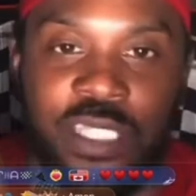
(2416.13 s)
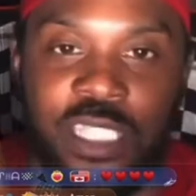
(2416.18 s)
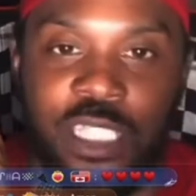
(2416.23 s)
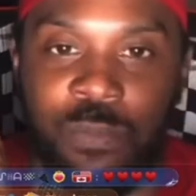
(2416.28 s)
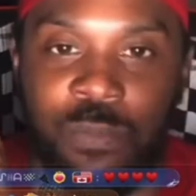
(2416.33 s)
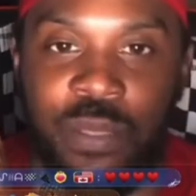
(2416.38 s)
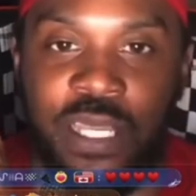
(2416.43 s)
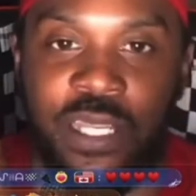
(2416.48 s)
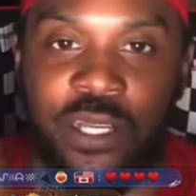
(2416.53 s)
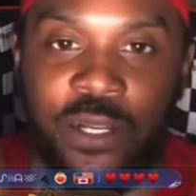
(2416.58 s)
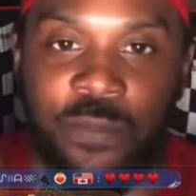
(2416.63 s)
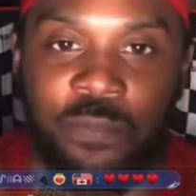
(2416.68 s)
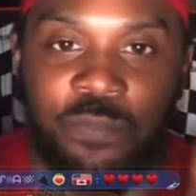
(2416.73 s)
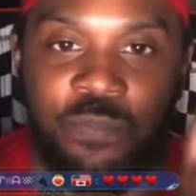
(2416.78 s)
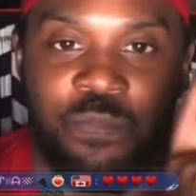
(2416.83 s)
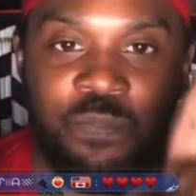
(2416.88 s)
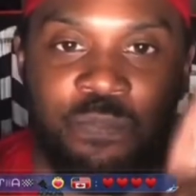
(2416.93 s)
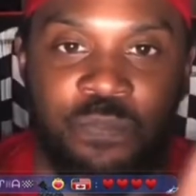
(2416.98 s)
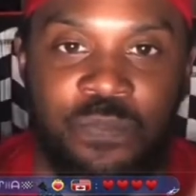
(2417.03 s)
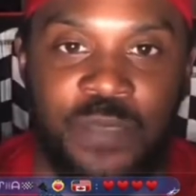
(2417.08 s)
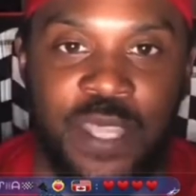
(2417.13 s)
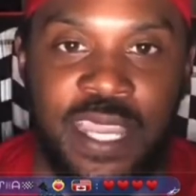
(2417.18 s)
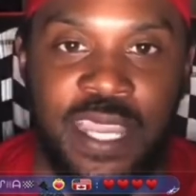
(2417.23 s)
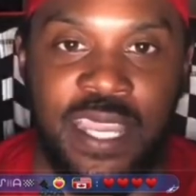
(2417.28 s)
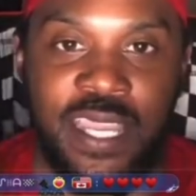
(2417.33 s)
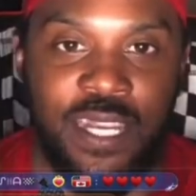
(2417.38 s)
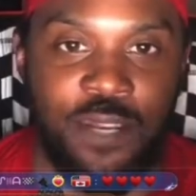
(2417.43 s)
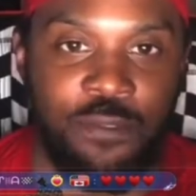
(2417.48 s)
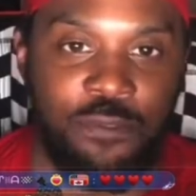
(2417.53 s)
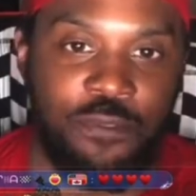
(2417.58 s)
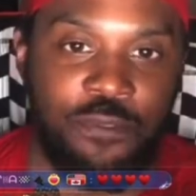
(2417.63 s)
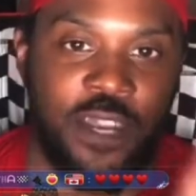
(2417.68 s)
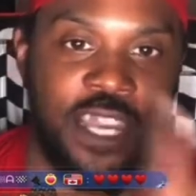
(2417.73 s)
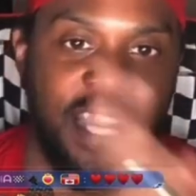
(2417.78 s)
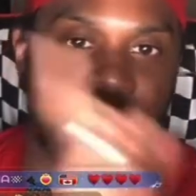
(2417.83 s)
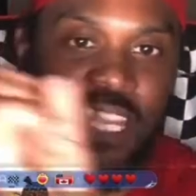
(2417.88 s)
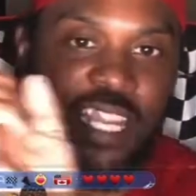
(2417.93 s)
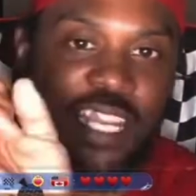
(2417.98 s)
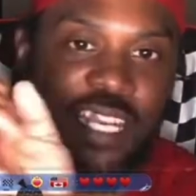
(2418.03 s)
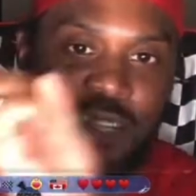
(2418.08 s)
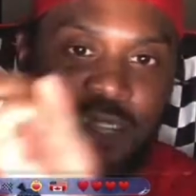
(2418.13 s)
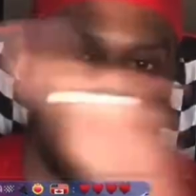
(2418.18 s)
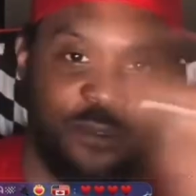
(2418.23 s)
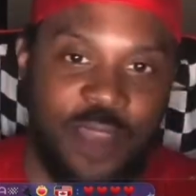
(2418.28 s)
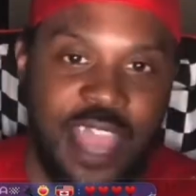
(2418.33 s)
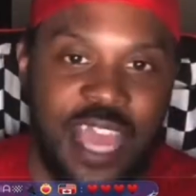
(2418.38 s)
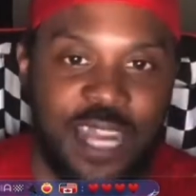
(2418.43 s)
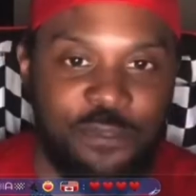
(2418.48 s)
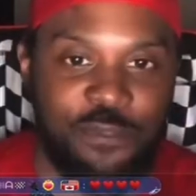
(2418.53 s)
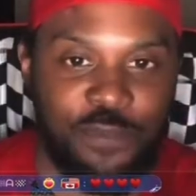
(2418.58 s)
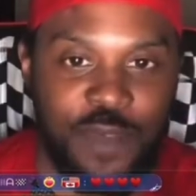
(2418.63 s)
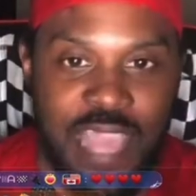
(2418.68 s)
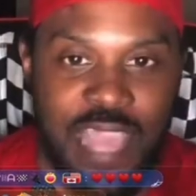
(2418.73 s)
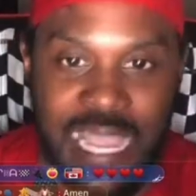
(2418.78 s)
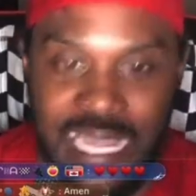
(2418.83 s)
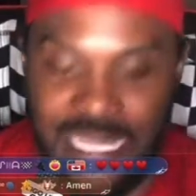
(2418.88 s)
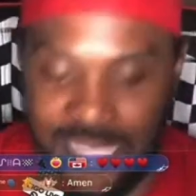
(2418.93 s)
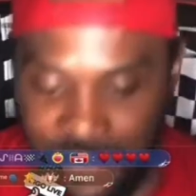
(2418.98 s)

the speaker thing in the front and the rally flag at